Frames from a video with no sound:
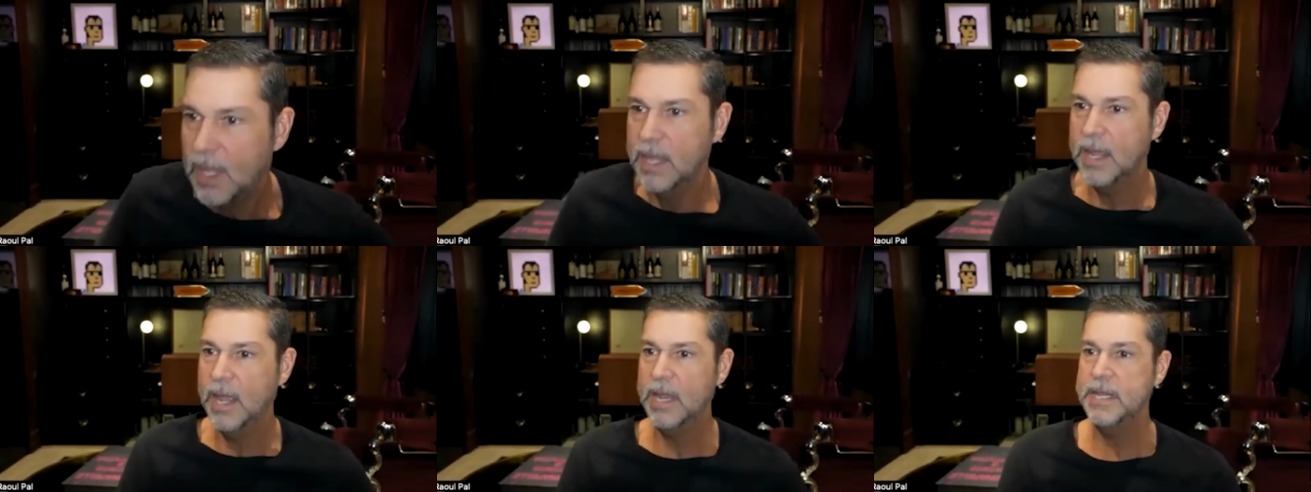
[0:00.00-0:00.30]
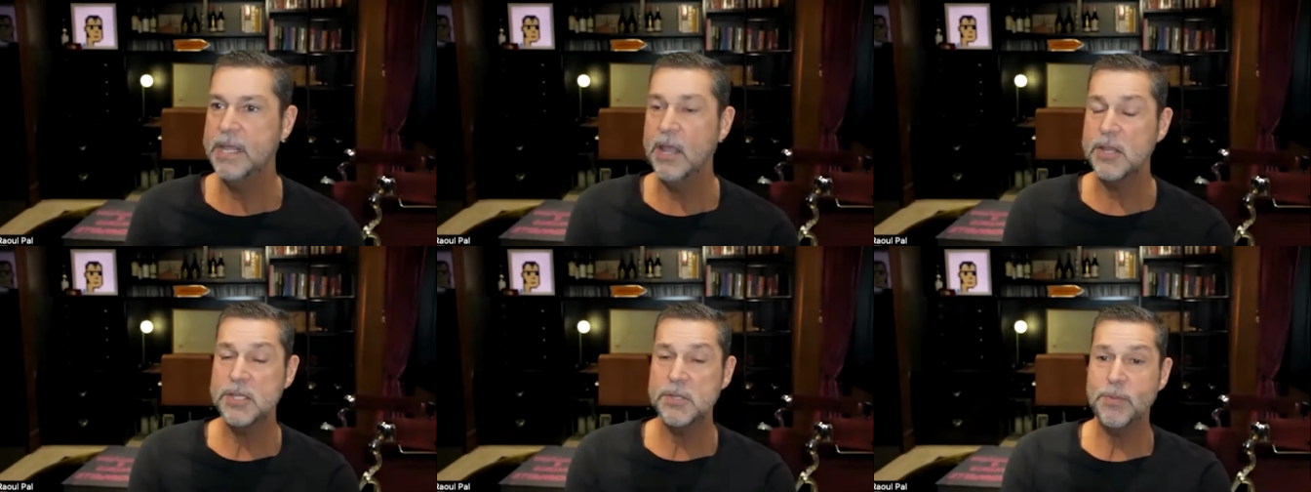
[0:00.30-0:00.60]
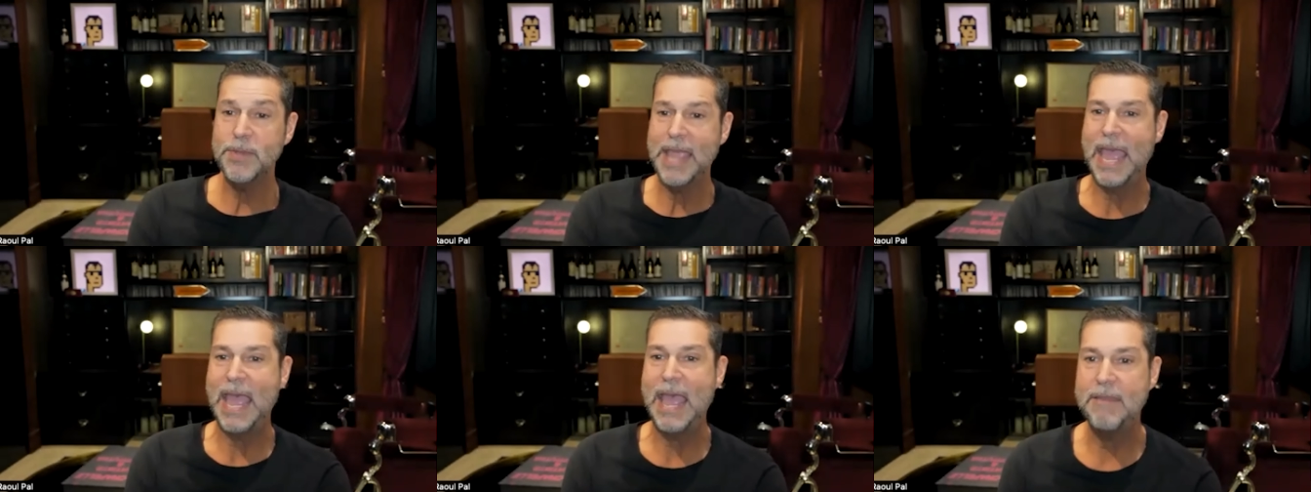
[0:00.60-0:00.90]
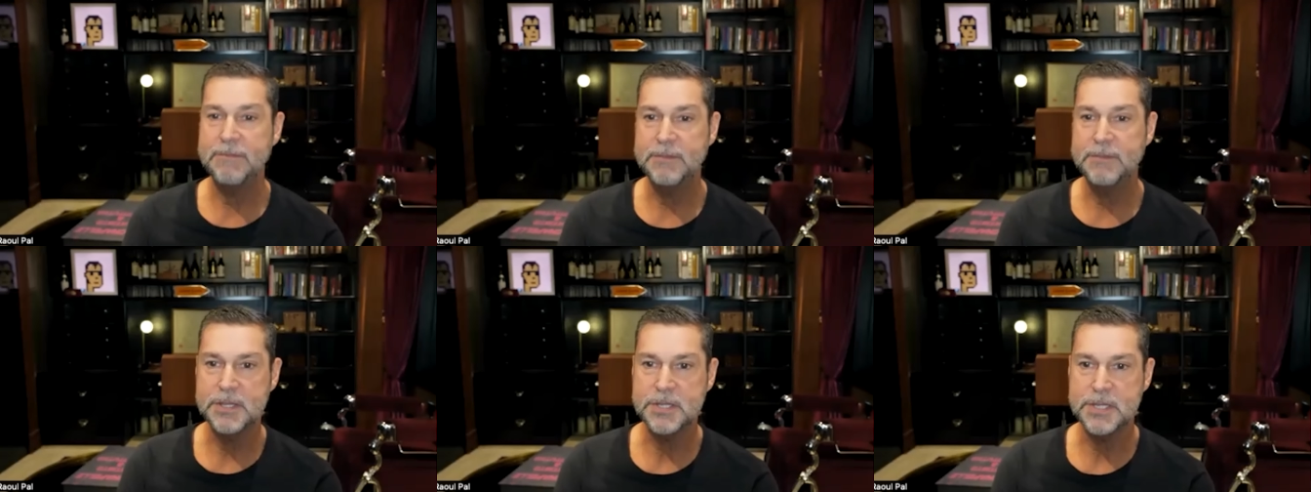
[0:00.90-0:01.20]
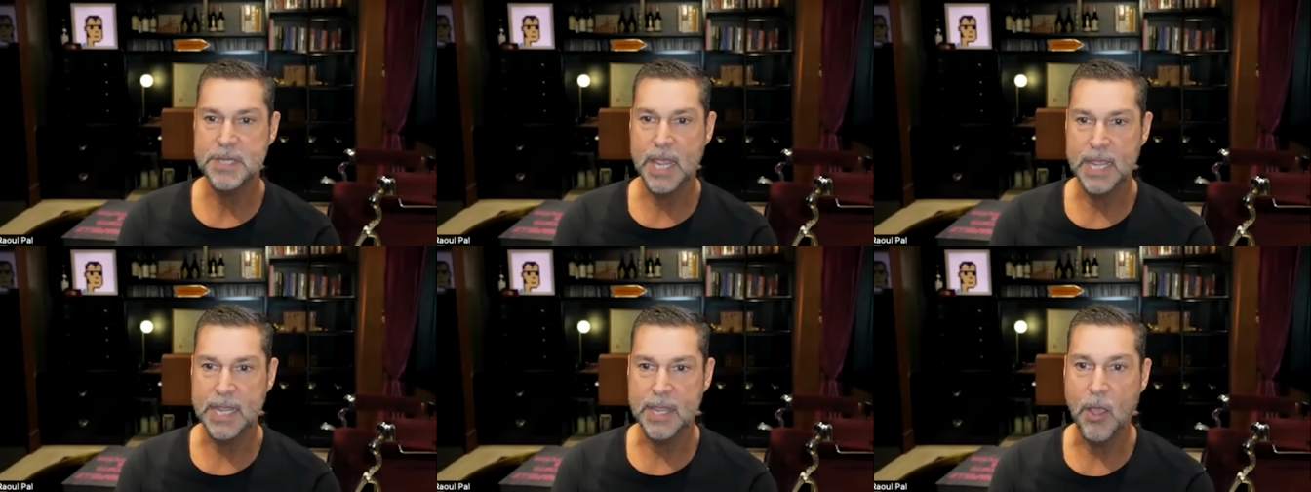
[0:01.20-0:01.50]
And the answer we have to
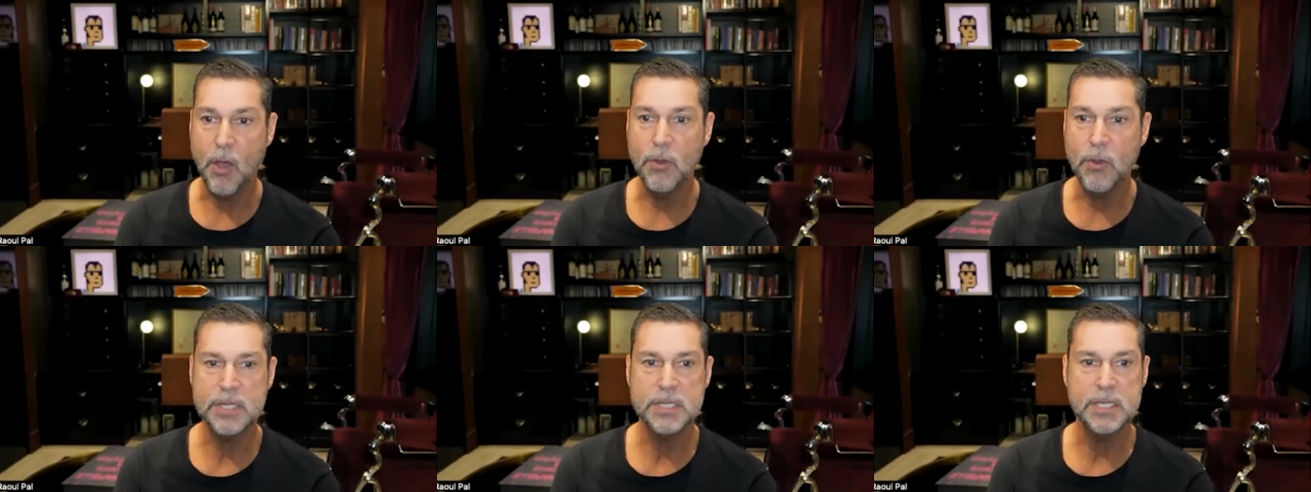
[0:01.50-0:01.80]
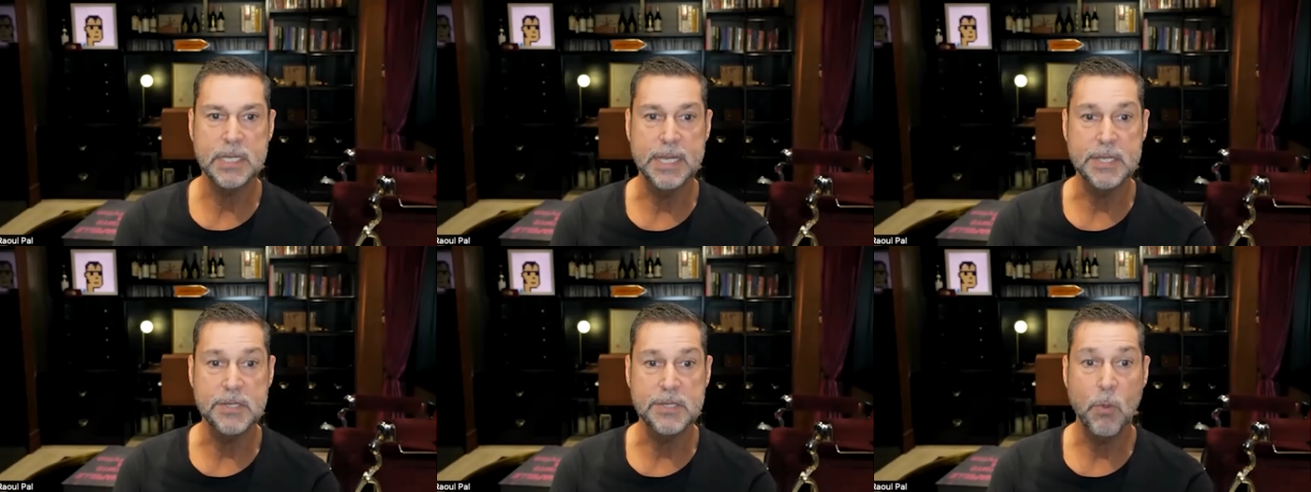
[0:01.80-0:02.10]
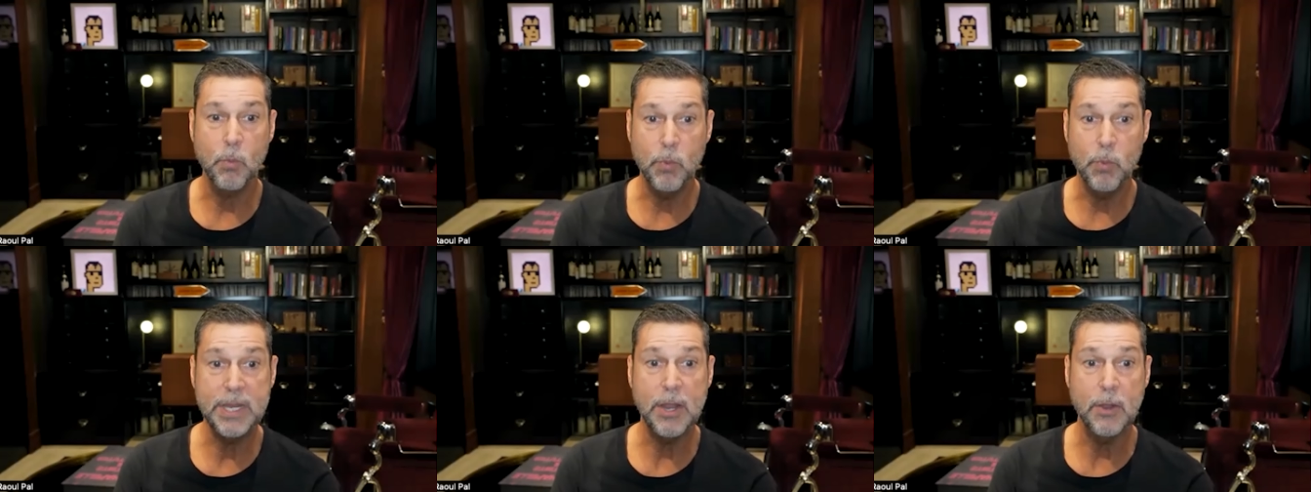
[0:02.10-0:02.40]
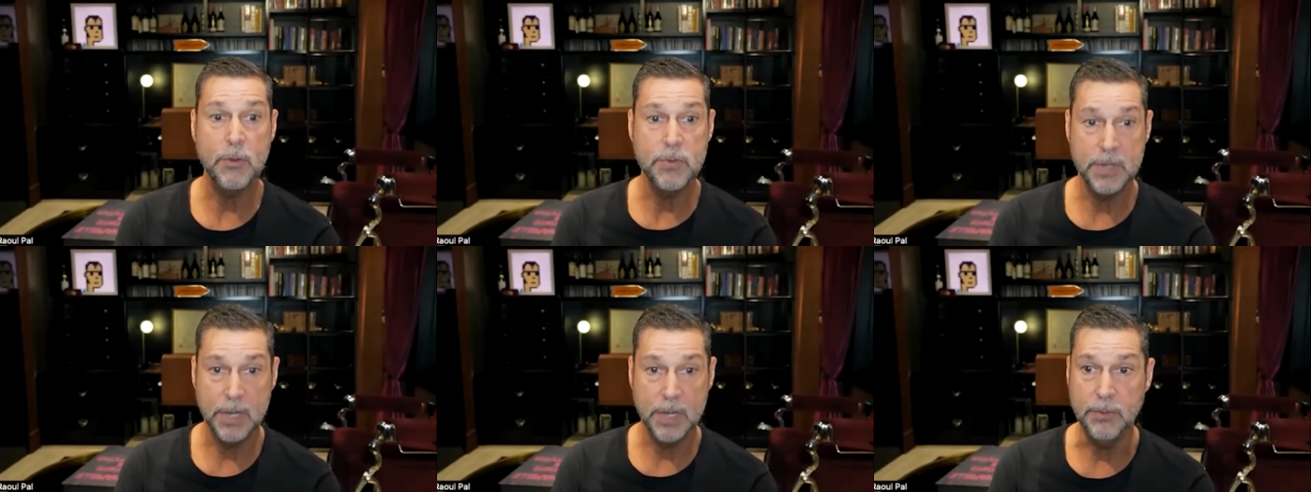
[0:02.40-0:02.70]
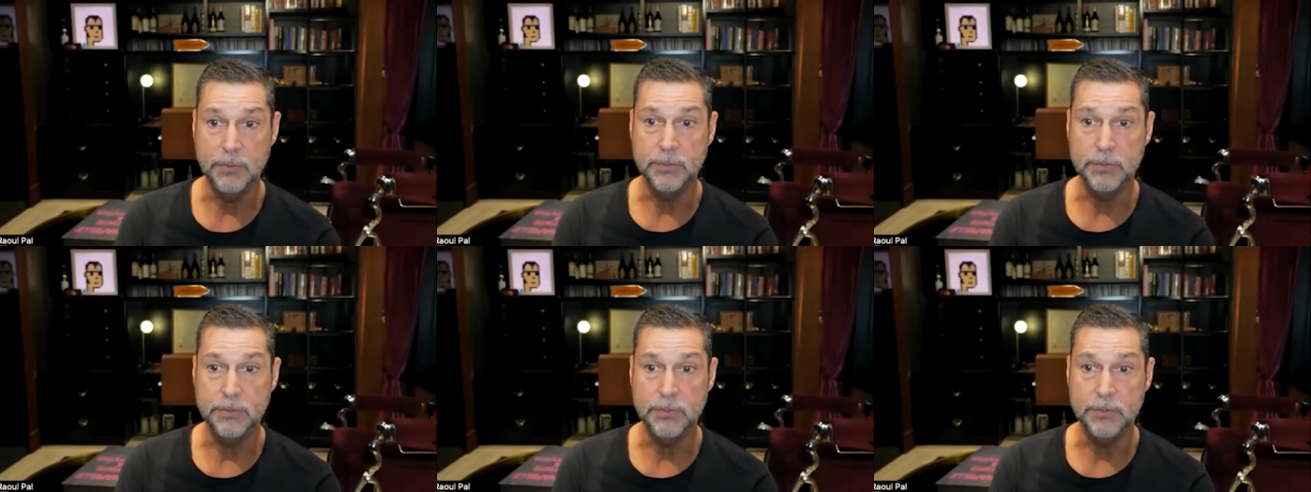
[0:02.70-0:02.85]
say, honestly, is we don't know.